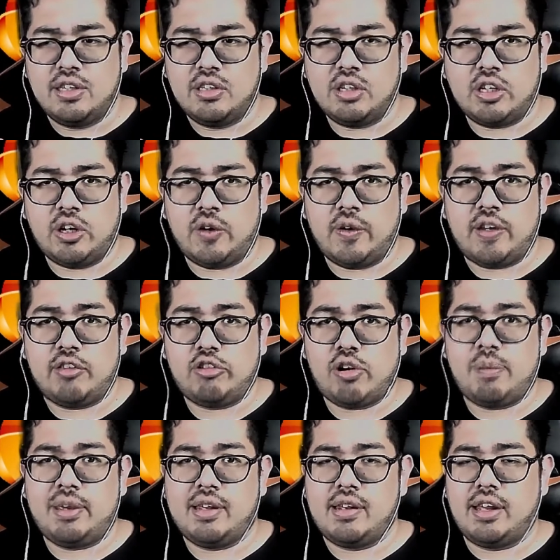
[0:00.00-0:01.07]
you can already
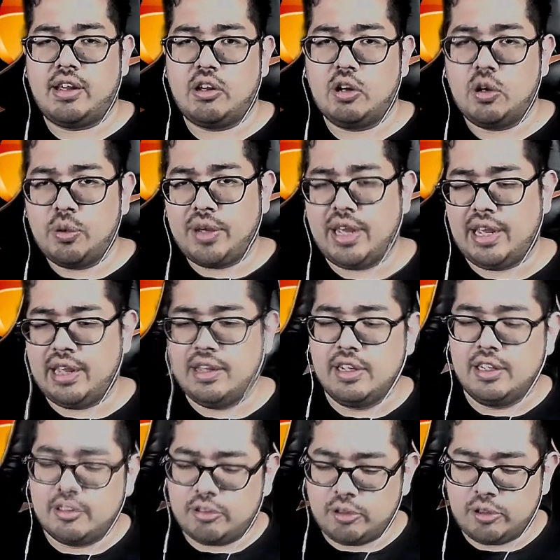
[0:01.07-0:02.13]
start being like, okay,
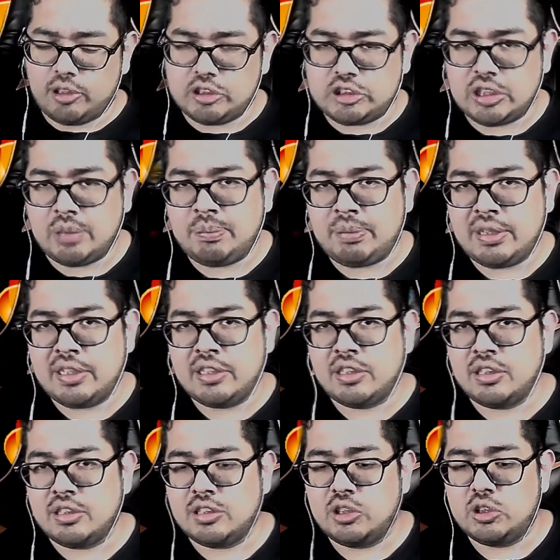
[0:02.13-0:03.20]
so they're jumping in
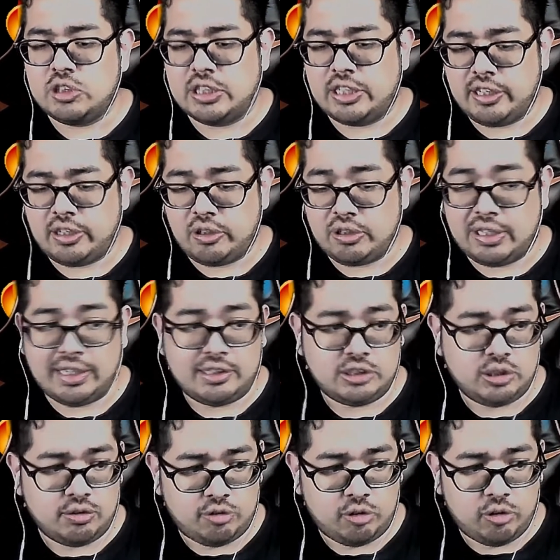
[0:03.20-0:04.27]
conclusion, like,
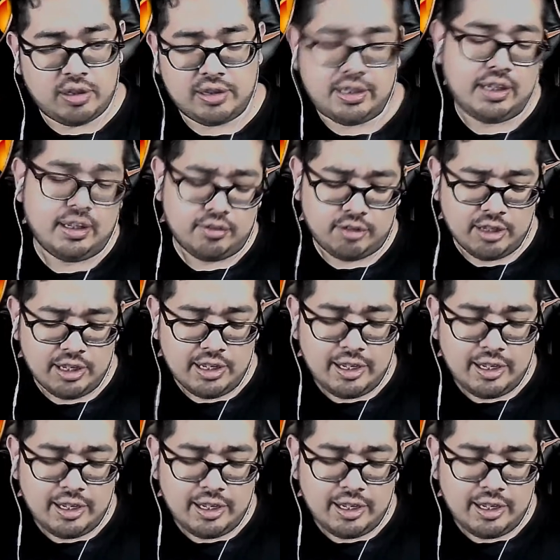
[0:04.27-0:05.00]
to certain things.